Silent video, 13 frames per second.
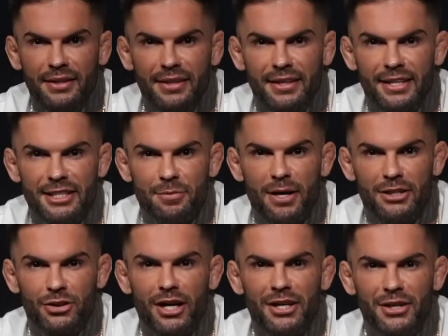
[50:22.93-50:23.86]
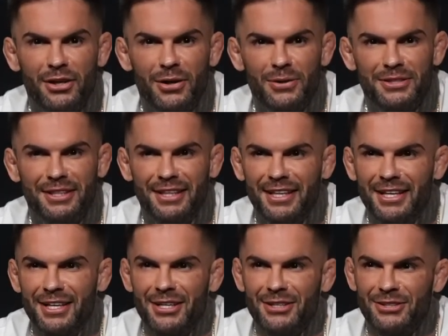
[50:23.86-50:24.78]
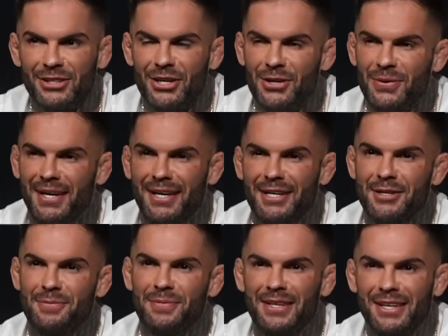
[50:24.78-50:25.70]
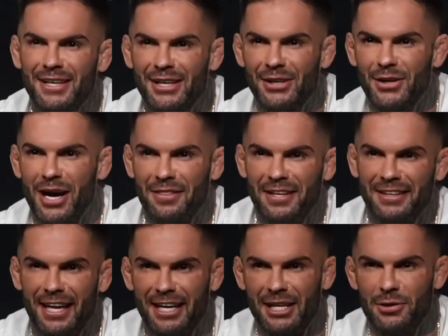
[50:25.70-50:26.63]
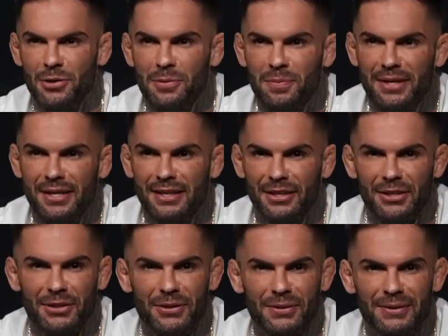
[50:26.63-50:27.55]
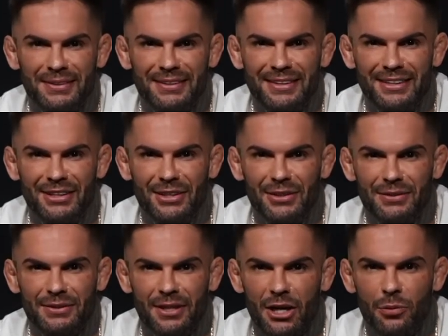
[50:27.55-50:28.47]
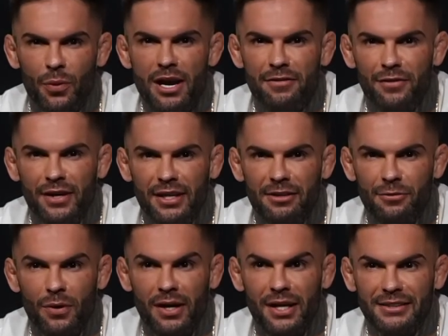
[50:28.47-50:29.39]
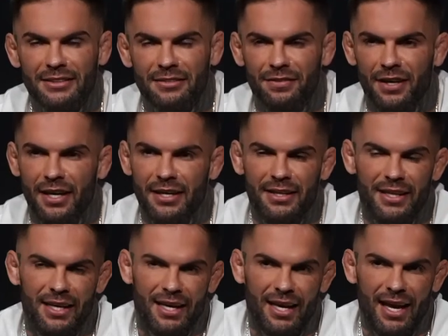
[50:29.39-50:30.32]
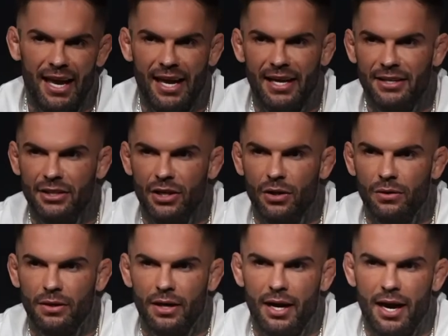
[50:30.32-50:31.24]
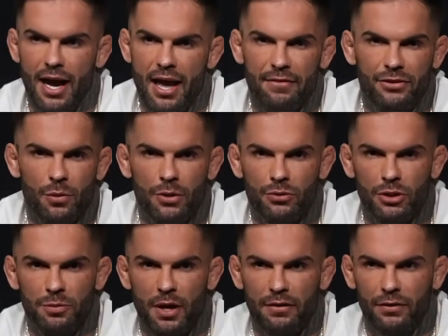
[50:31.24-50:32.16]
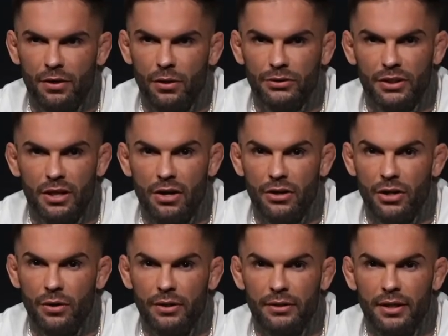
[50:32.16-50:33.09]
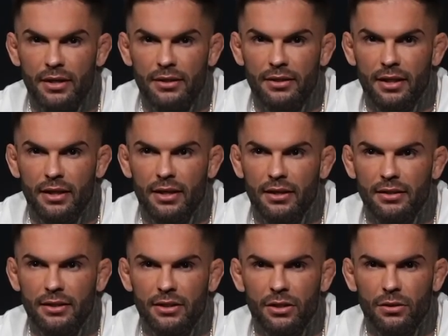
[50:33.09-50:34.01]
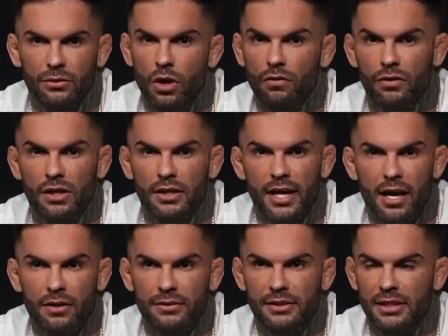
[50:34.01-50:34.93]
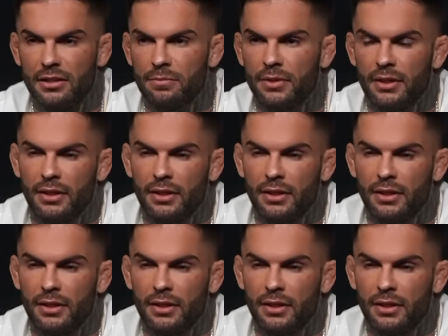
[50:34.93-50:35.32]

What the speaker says: is my striking coach. So, you know, I think that he would be a little, you know, unwavering of when I was to fight. And, you know, I have so much respect for Jose Aldo and Novi Yanao team